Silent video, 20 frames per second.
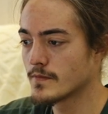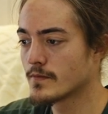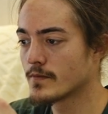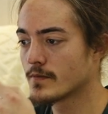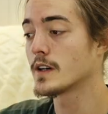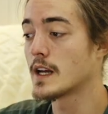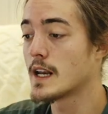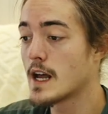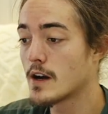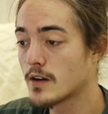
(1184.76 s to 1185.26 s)

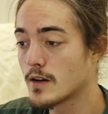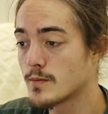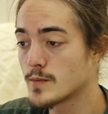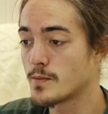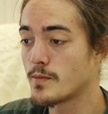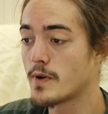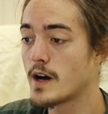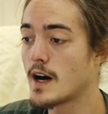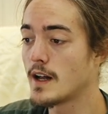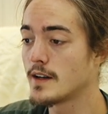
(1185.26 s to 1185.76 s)
Okay, now comes a
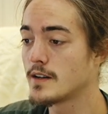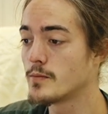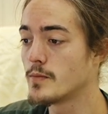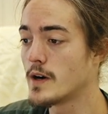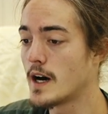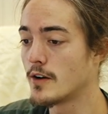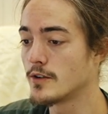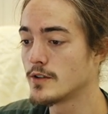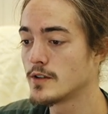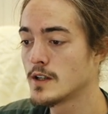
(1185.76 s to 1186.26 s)
part
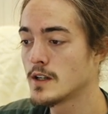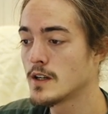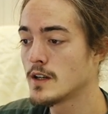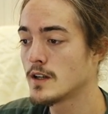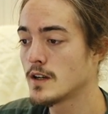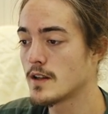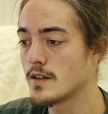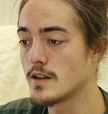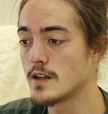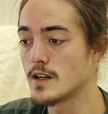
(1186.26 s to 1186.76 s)
about
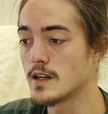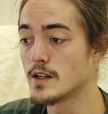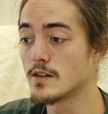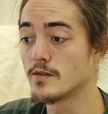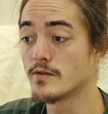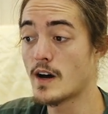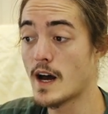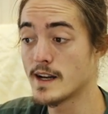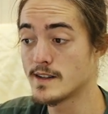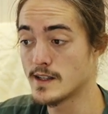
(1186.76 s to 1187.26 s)
the
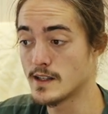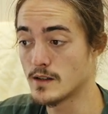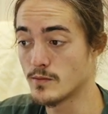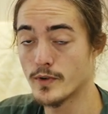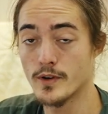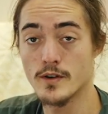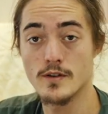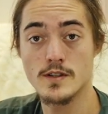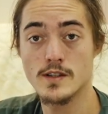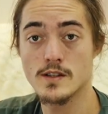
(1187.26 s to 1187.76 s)
inviting
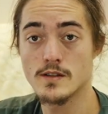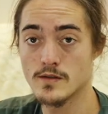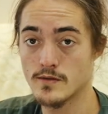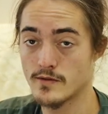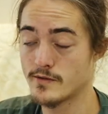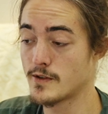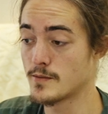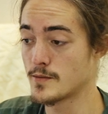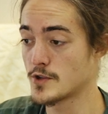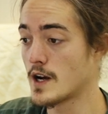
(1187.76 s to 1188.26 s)
person
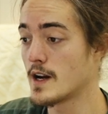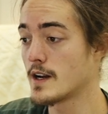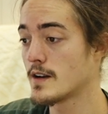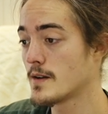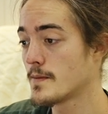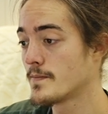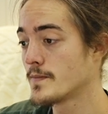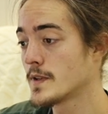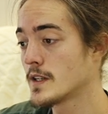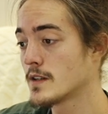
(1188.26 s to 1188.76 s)
from
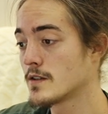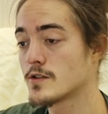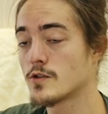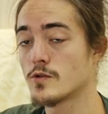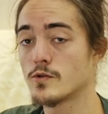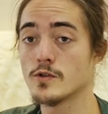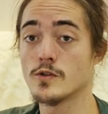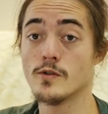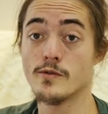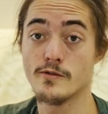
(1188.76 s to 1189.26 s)
China, so
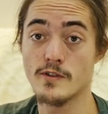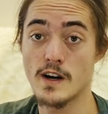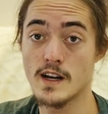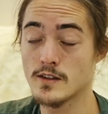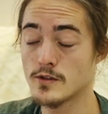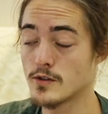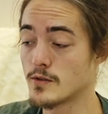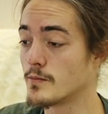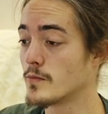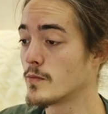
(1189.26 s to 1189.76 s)
your
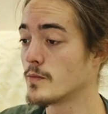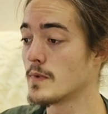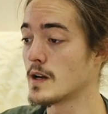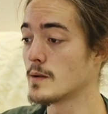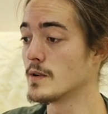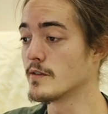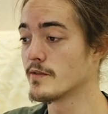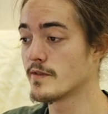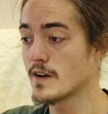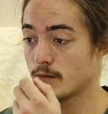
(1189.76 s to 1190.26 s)
friend or
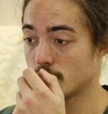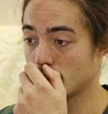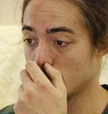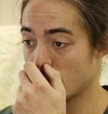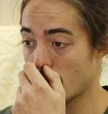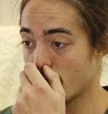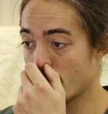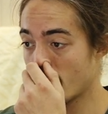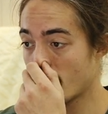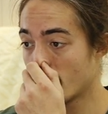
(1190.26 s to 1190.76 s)
maybe family
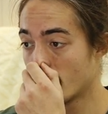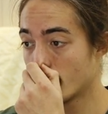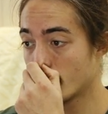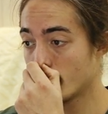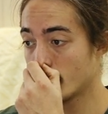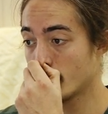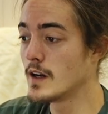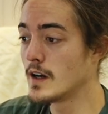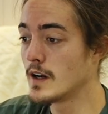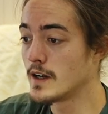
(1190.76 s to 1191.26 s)
member.
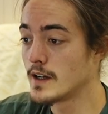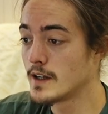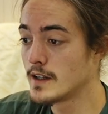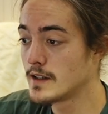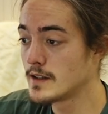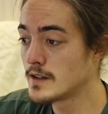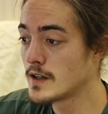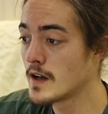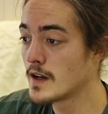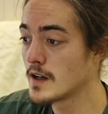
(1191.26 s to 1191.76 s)

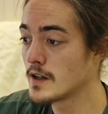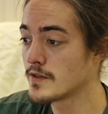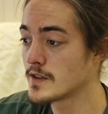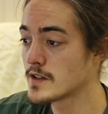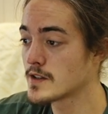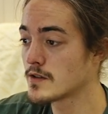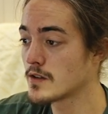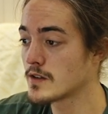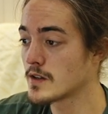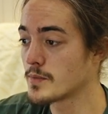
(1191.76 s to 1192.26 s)
And if
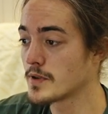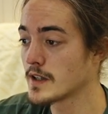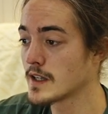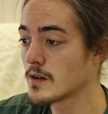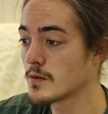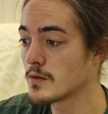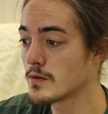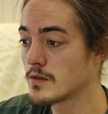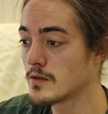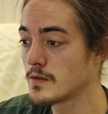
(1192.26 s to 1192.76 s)
it's not
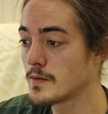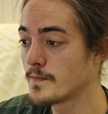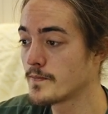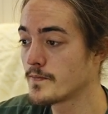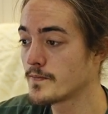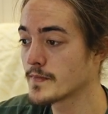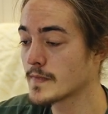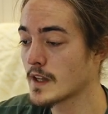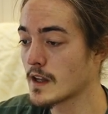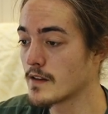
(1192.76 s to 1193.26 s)
applicable,
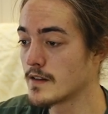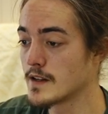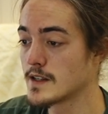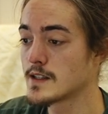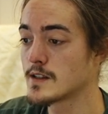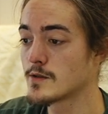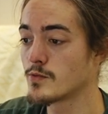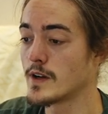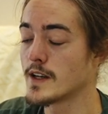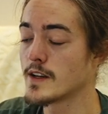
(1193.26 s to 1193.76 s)
this
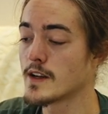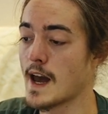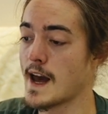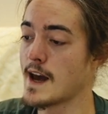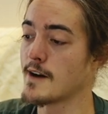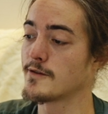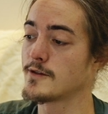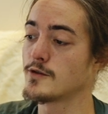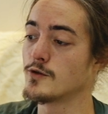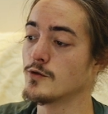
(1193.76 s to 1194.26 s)
is when you
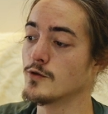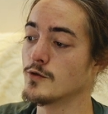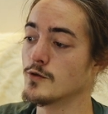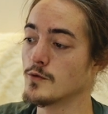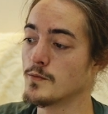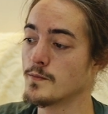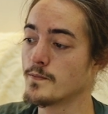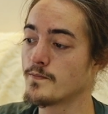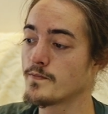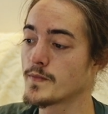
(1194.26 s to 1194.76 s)
have
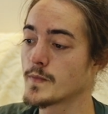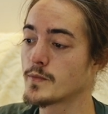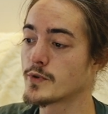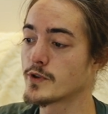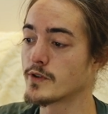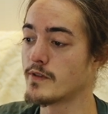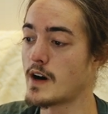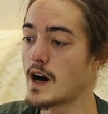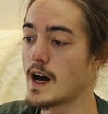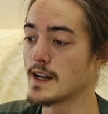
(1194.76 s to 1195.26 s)
to
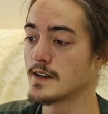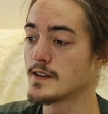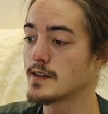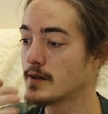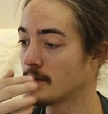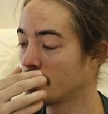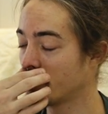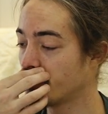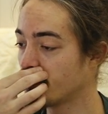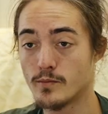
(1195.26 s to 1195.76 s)
provide
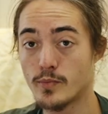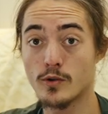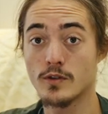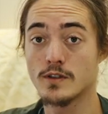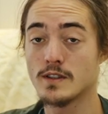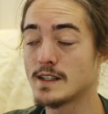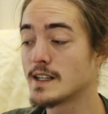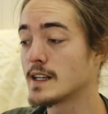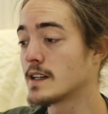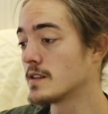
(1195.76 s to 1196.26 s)

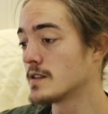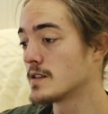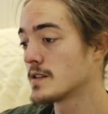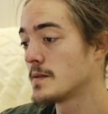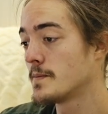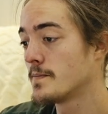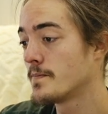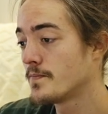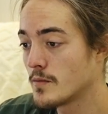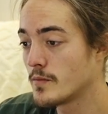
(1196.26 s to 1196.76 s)
booked
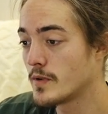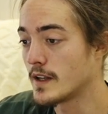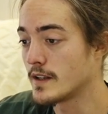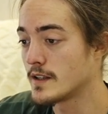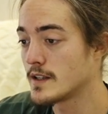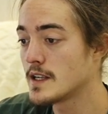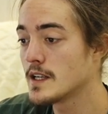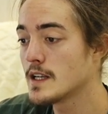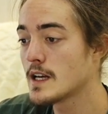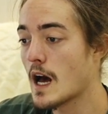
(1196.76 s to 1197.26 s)
tickets. But
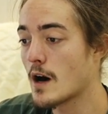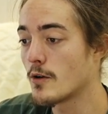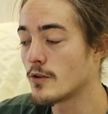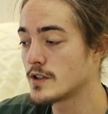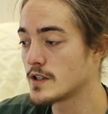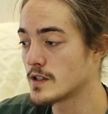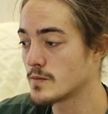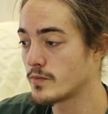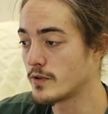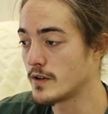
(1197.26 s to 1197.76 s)
here I would
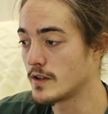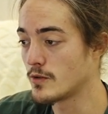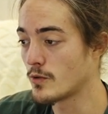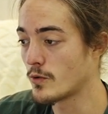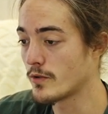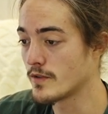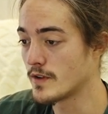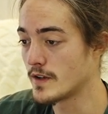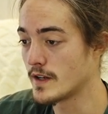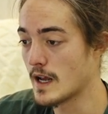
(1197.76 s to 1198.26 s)
just put in
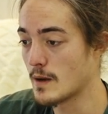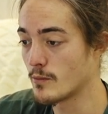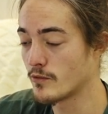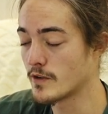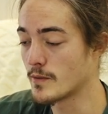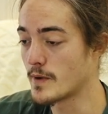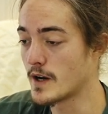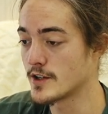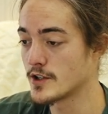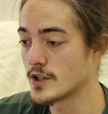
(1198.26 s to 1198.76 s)
all the name
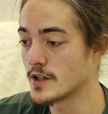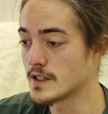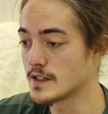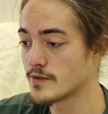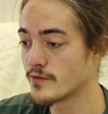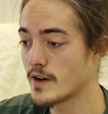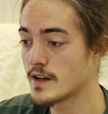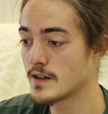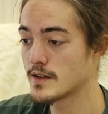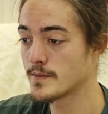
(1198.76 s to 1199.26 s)
from my Chinese
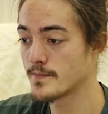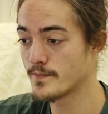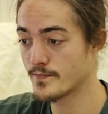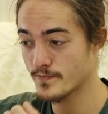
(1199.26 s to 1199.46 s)
friend,